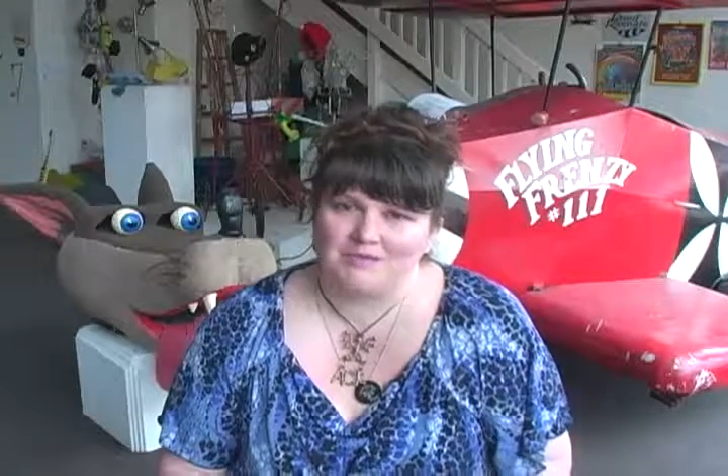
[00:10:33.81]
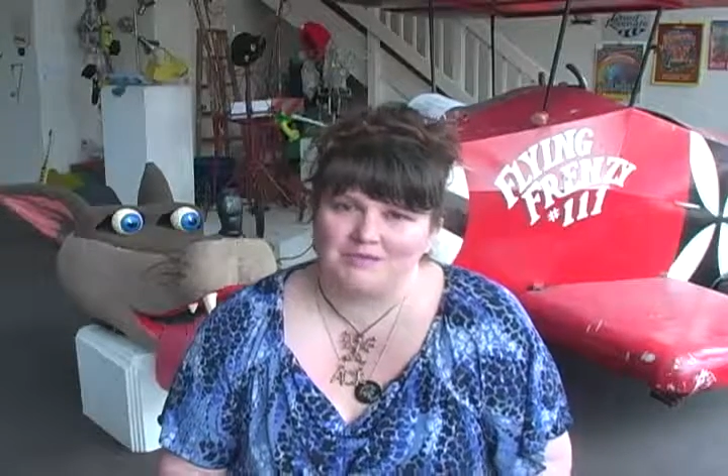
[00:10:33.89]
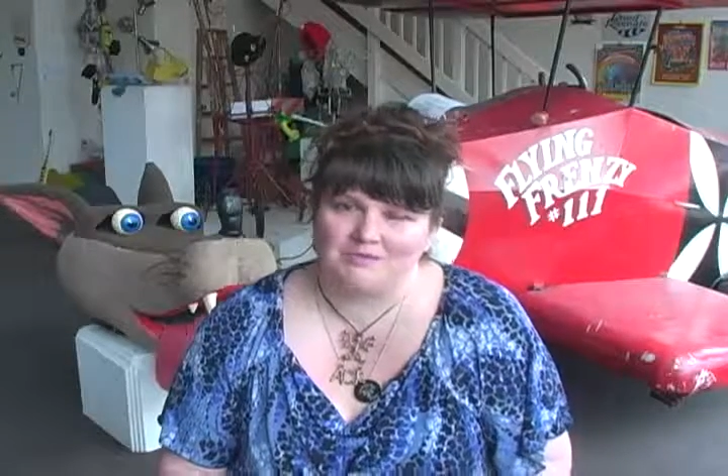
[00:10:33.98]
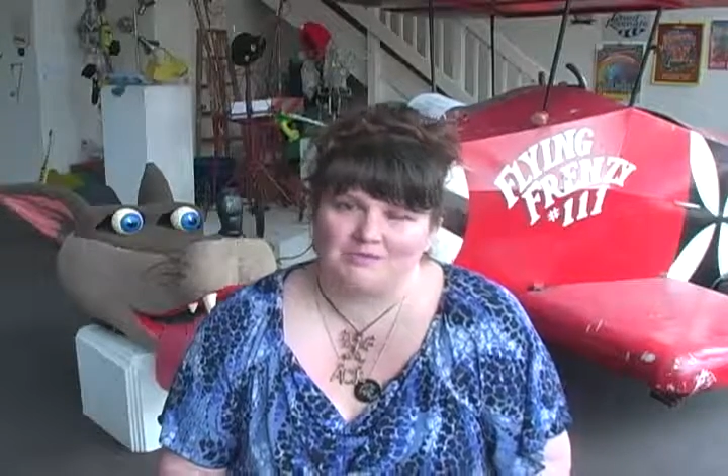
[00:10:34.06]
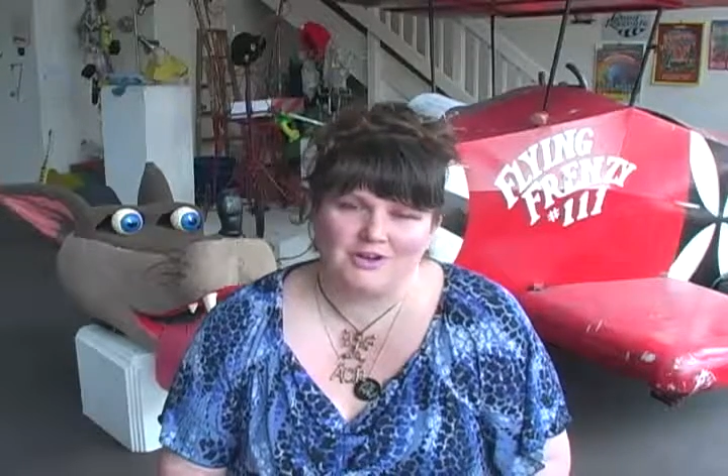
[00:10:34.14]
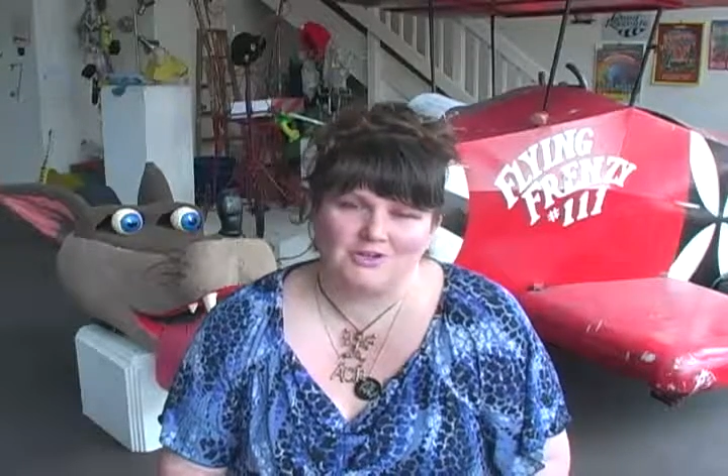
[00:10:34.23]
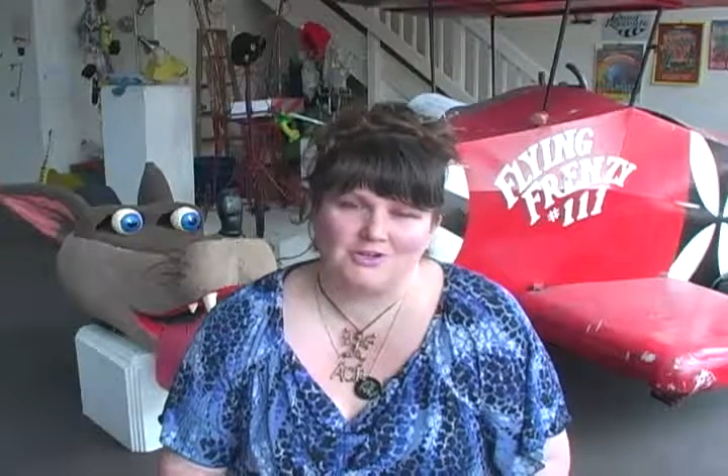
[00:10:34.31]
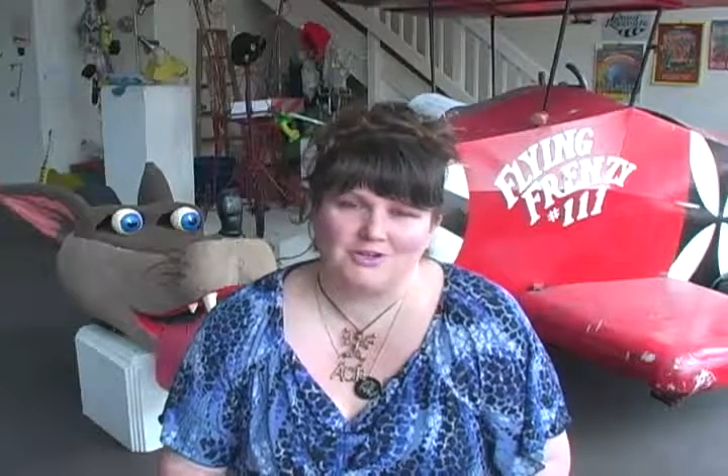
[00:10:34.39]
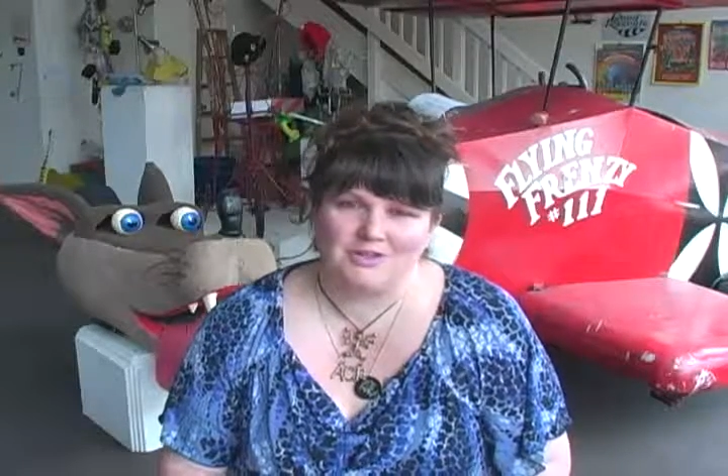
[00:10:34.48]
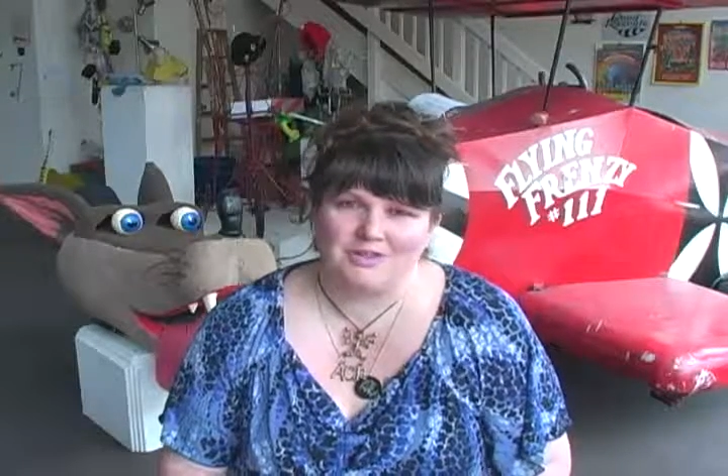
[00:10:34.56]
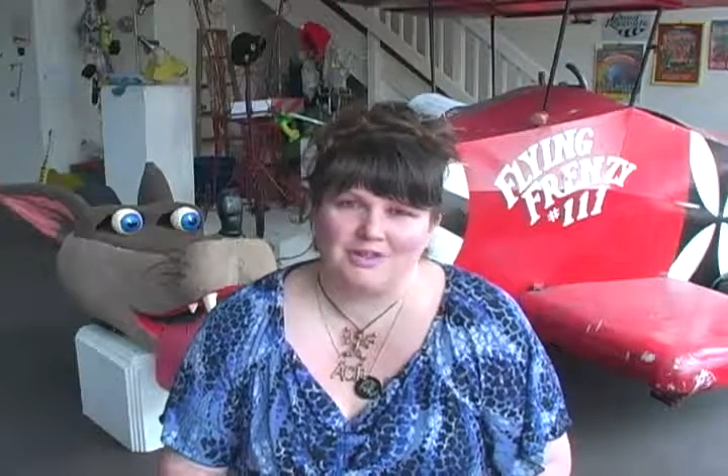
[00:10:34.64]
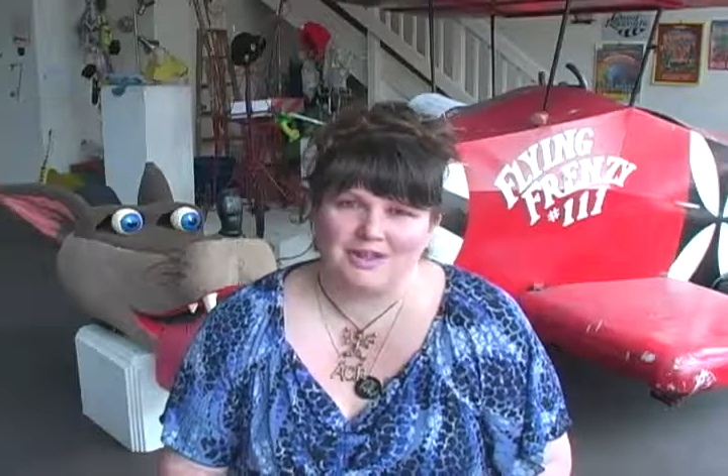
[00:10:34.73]
It's a fresh
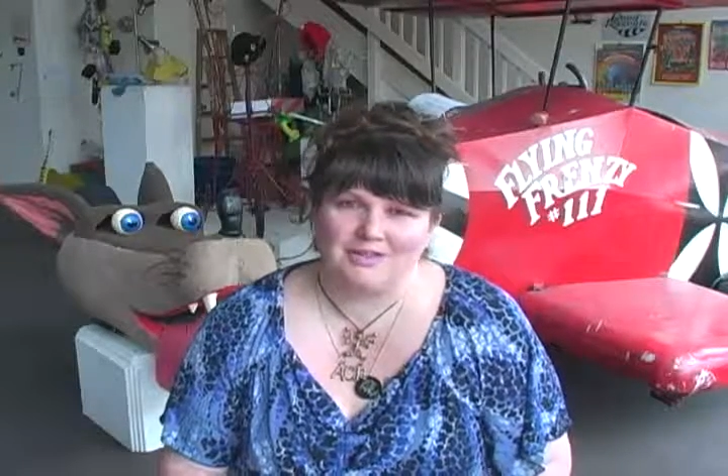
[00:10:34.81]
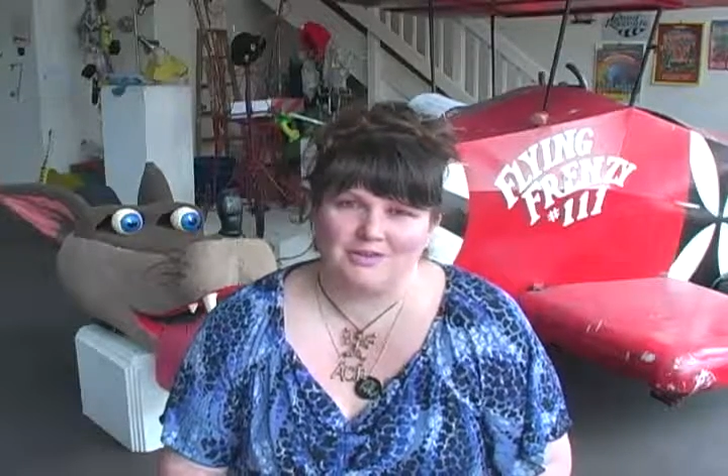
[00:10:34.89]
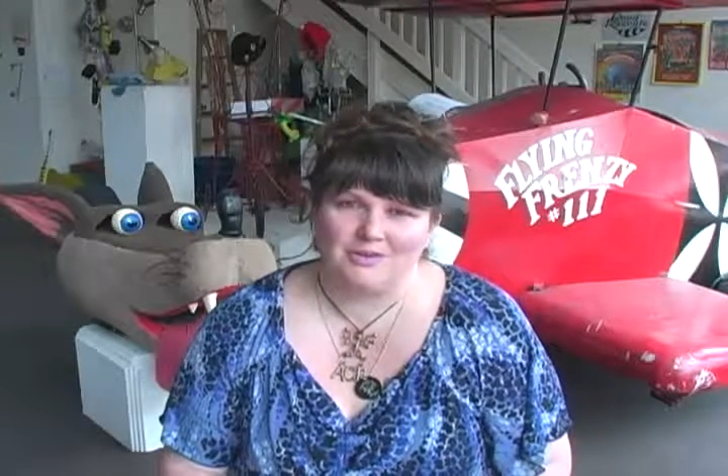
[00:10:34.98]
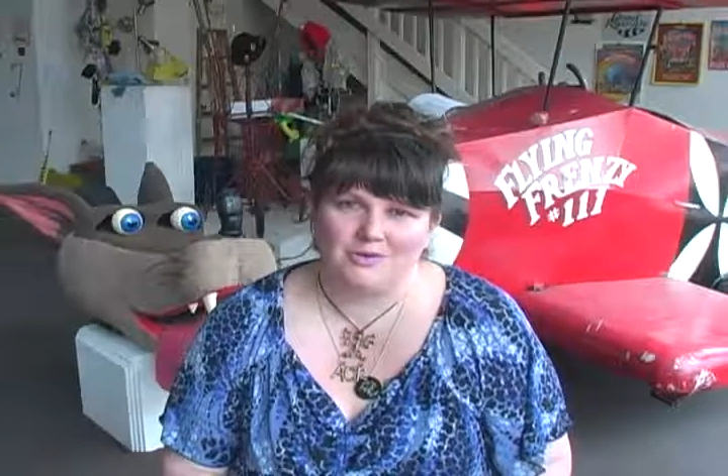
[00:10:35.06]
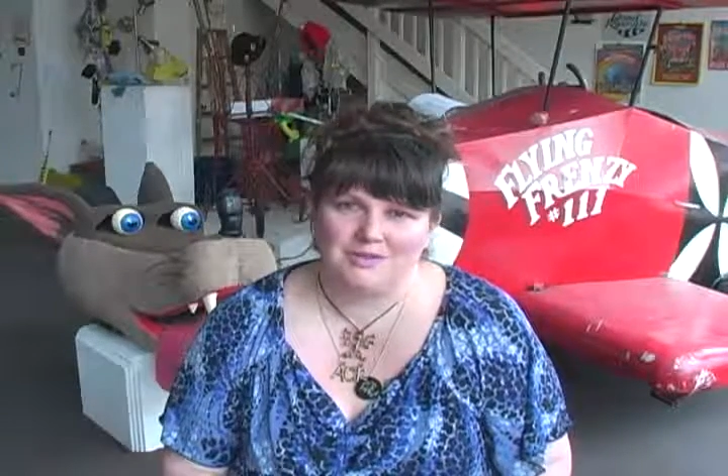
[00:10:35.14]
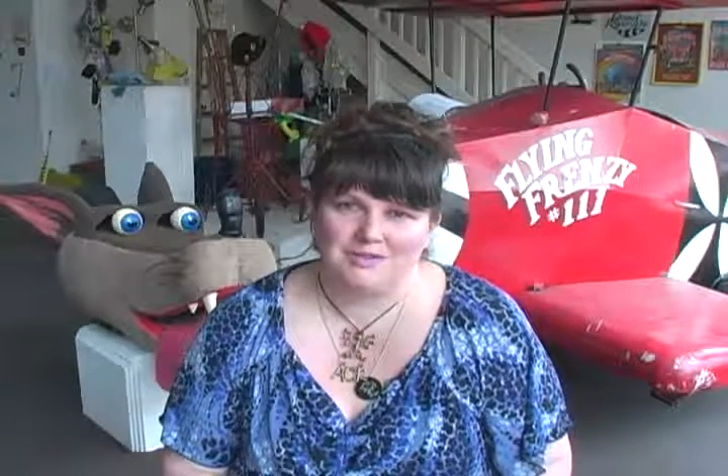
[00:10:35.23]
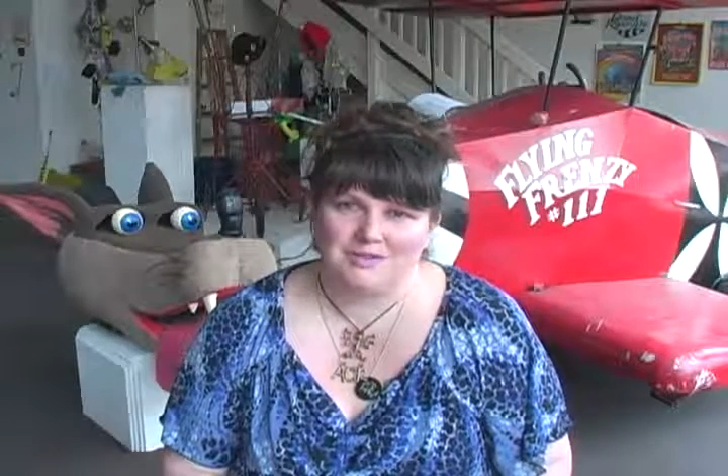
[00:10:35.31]
new thing. The Queen